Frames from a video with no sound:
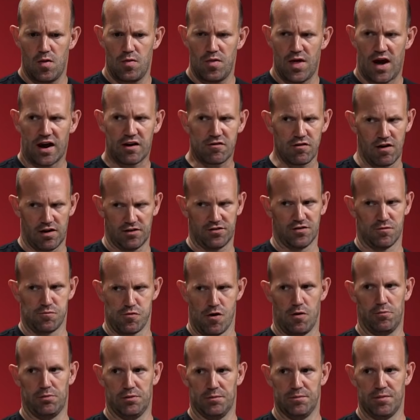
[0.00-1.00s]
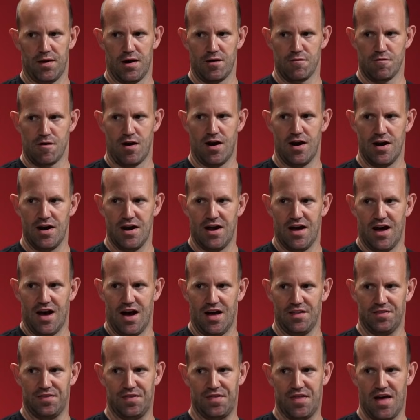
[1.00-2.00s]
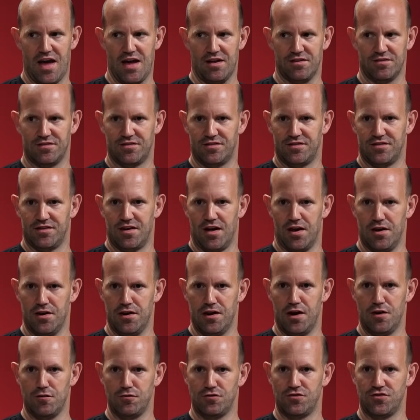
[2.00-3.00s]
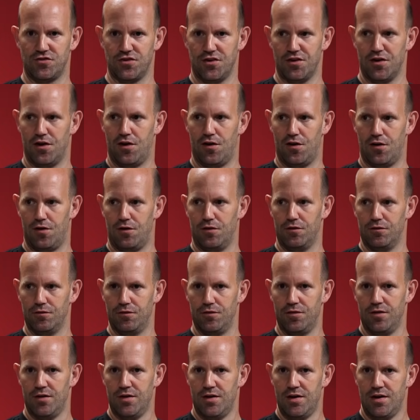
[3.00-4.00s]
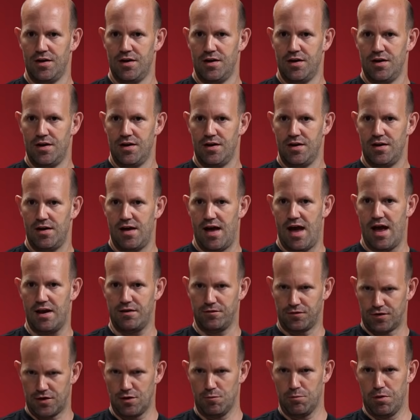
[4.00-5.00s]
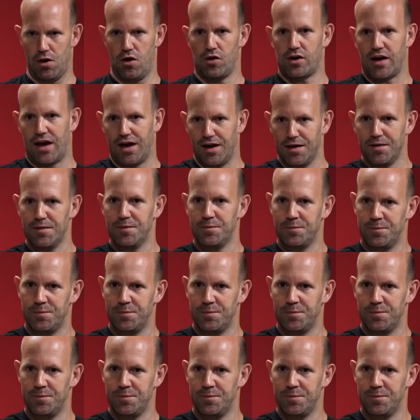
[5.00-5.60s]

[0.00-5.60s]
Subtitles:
That creates a problem though, right? There's a notion of head of queue blocking